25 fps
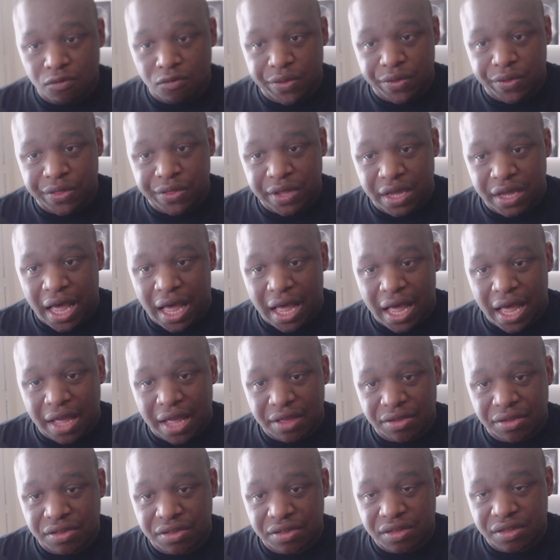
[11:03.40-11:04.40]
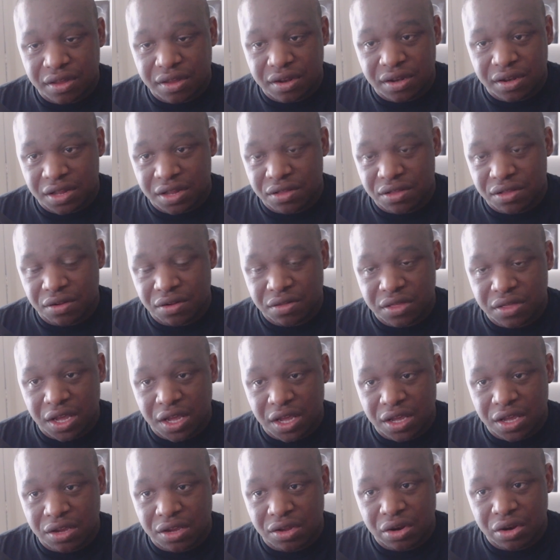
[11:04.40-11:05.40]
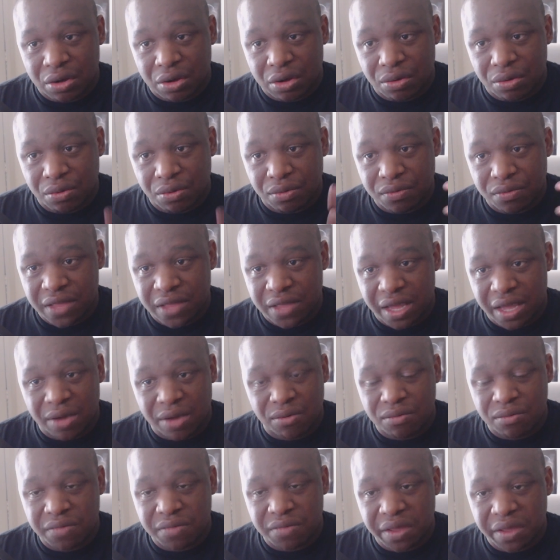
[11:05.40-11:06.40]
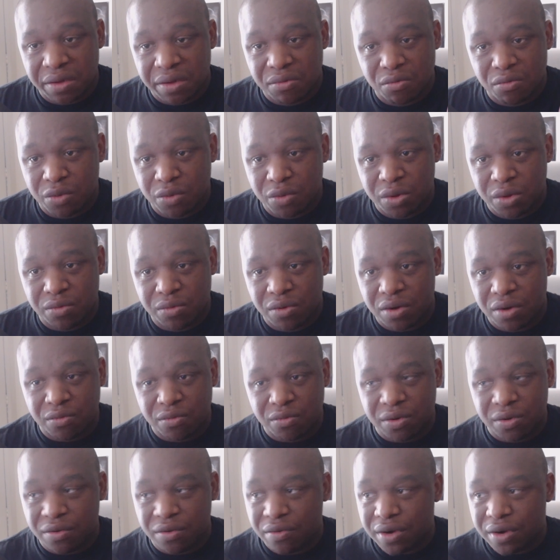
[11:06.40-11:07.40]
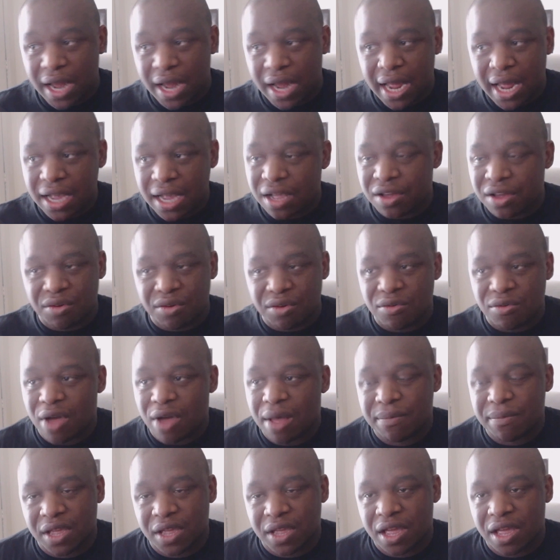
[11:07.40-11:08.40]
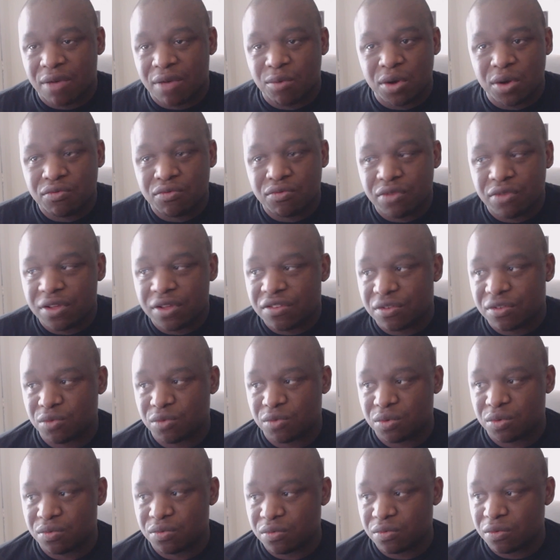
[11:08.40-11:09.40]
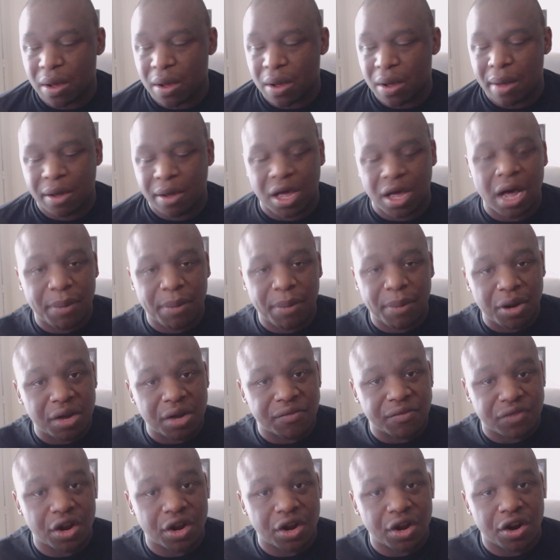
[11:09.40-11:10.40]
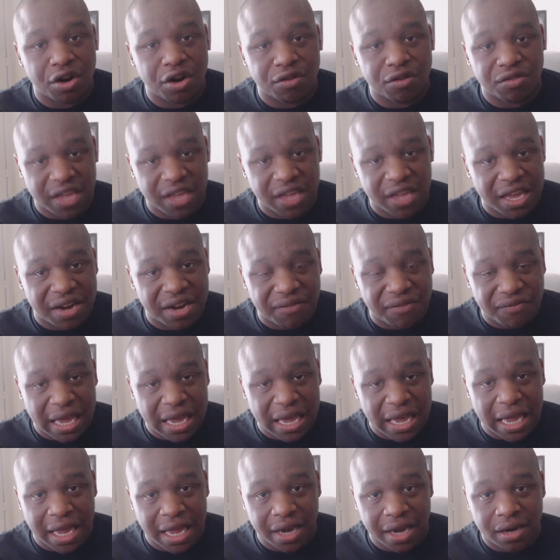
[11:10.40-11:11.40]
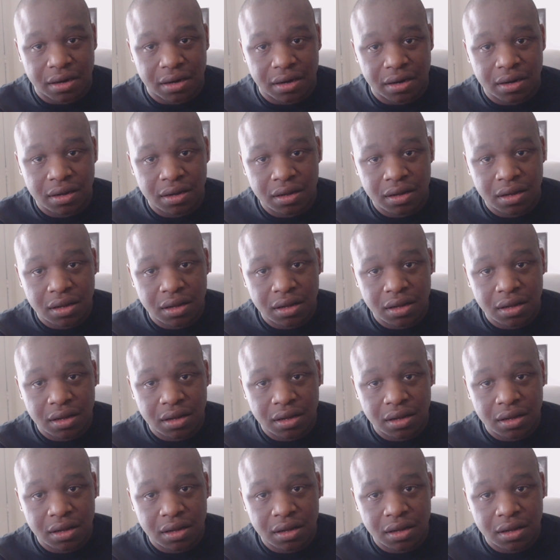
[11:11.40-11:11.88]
when the guys did their thing. We were not gonna rob the guy. What reason would a couple of nerds in a van?